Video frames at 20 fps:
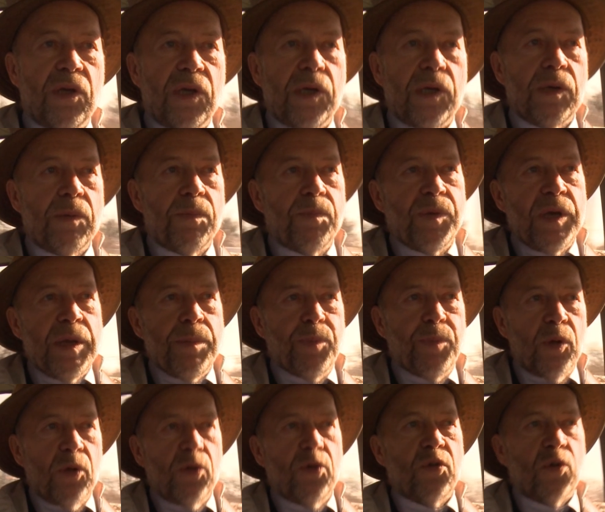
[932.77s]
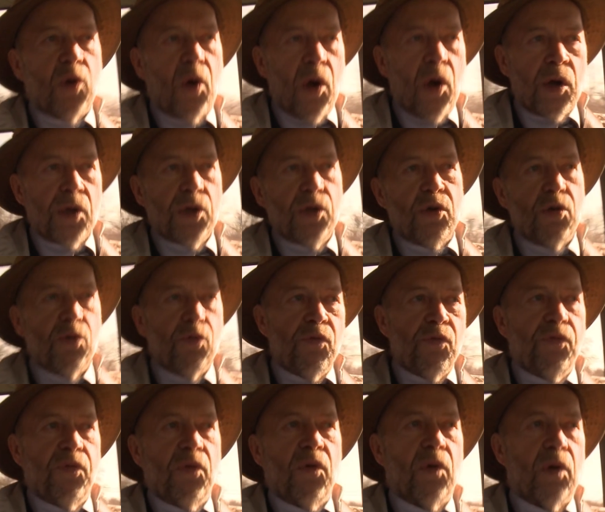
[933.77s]
The people who argue
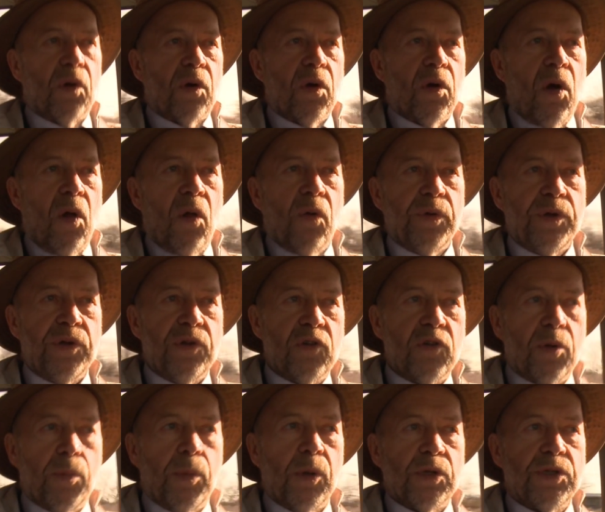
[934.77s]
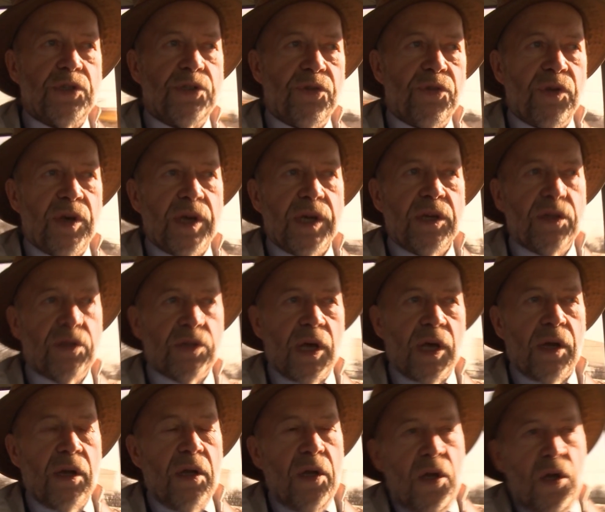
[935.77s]
for all renewables think
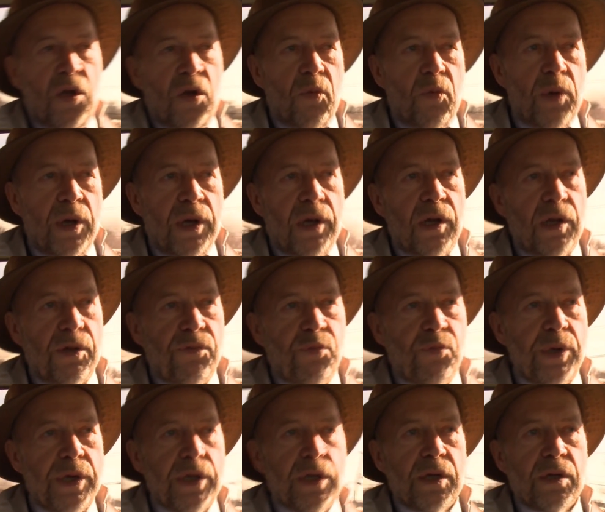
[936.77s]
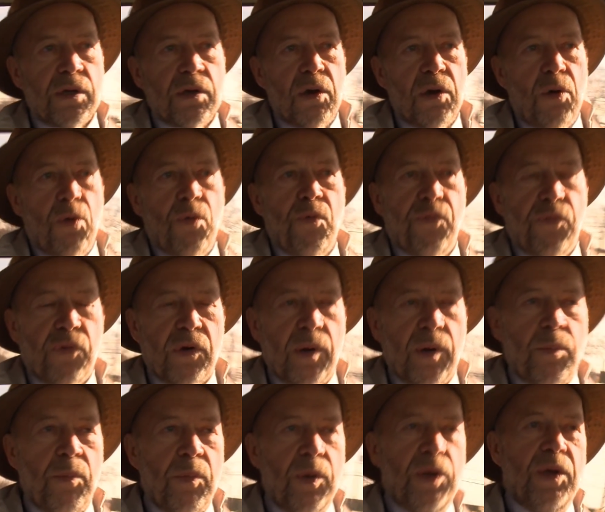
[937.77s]
that, well, if we can go
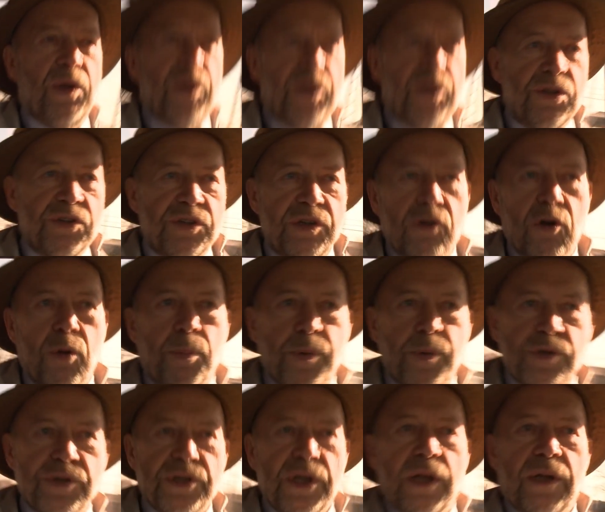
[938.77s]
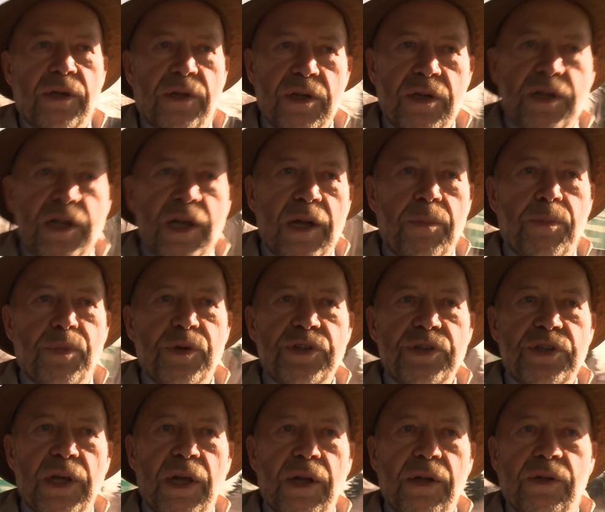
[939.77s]
from 0% to
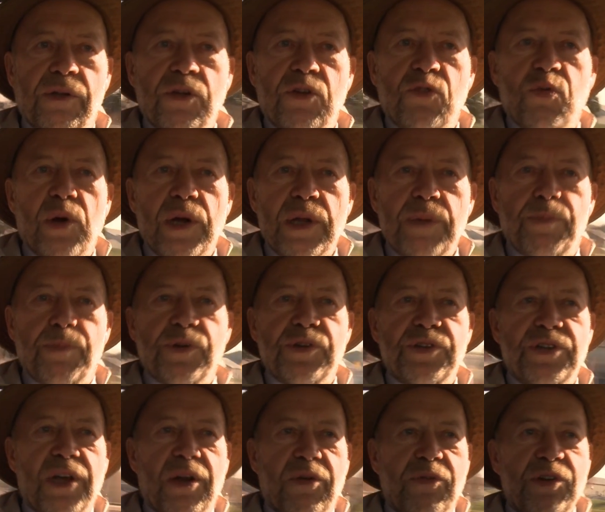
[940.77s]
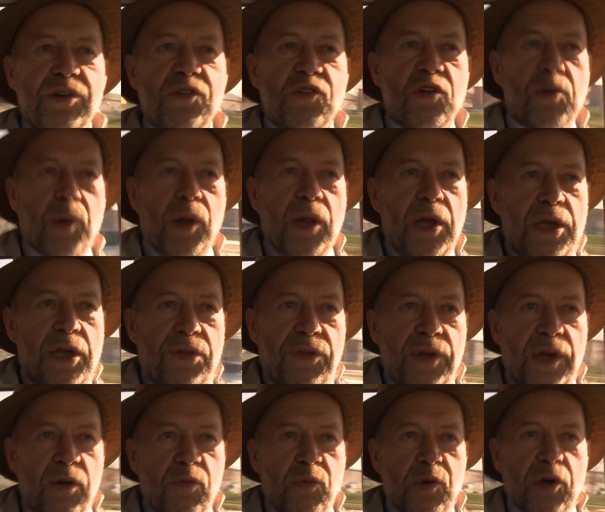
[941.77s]
10% to 20% renewable,
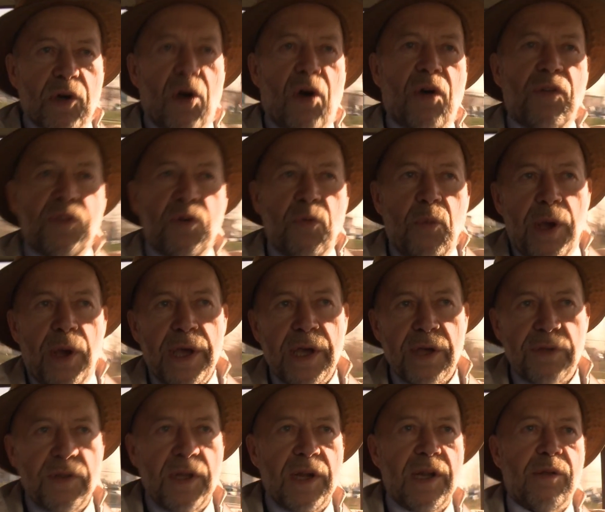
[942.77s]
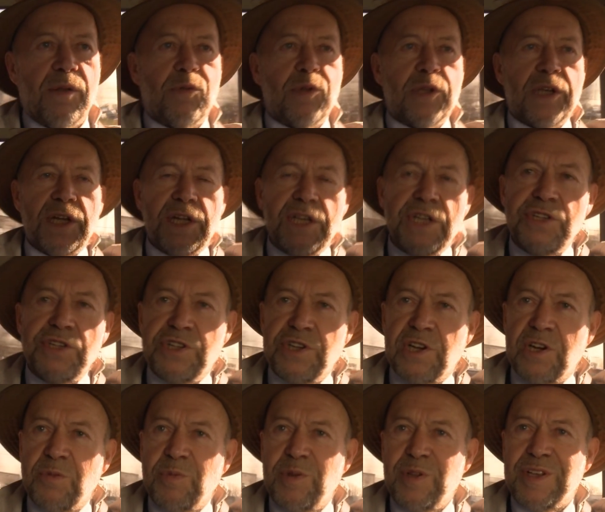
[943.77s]
then we're on the way and then it will get
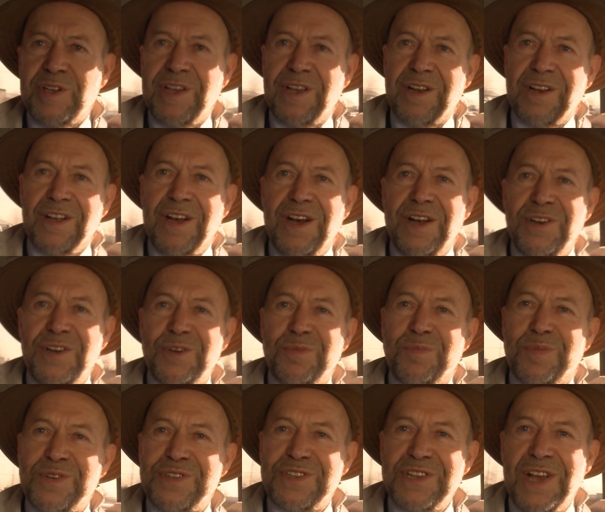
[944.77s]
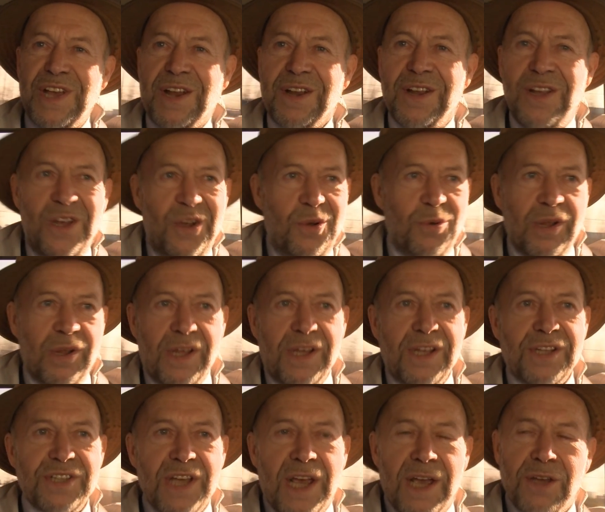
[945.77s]
easier and we'll get 100%. Well,
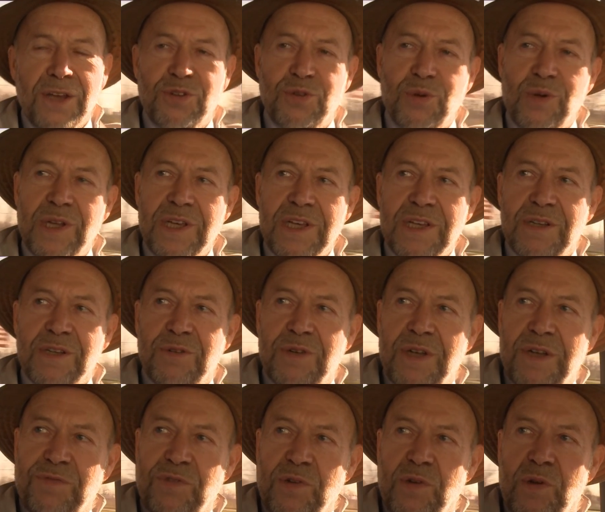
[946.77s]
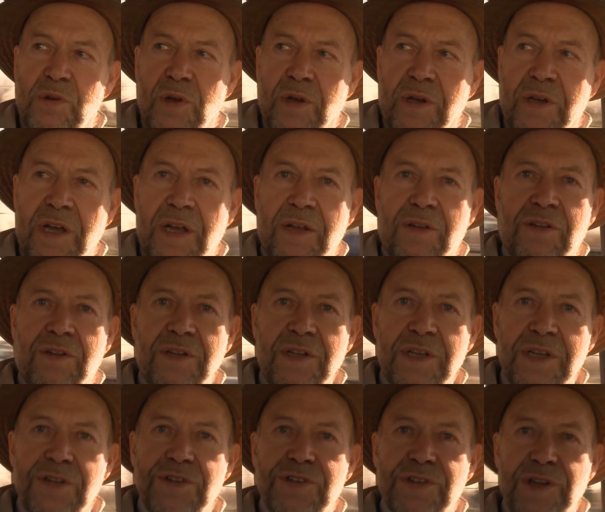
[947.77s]
it's actually, if you look at
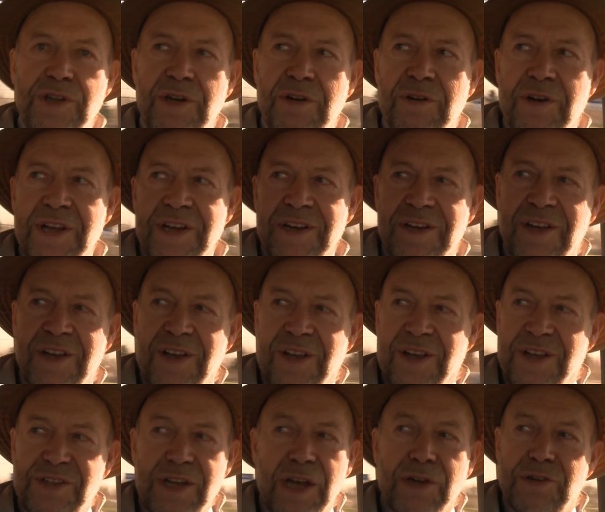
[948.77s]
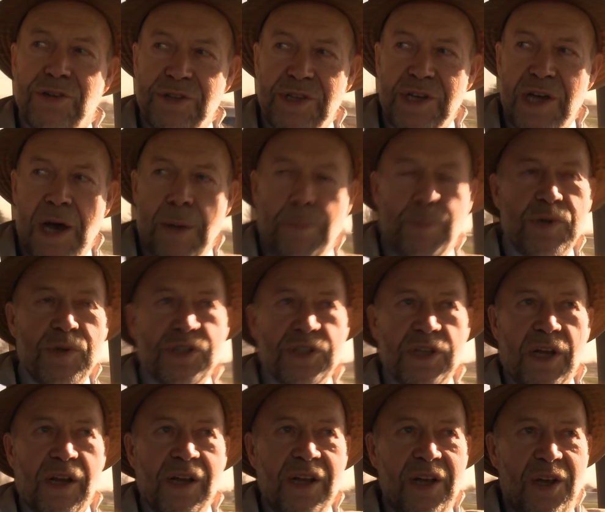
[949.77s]
the engineering, it's actually the
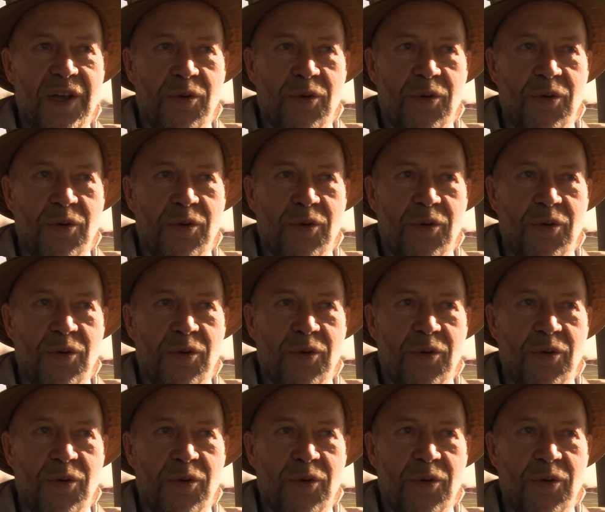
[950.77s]
opposite.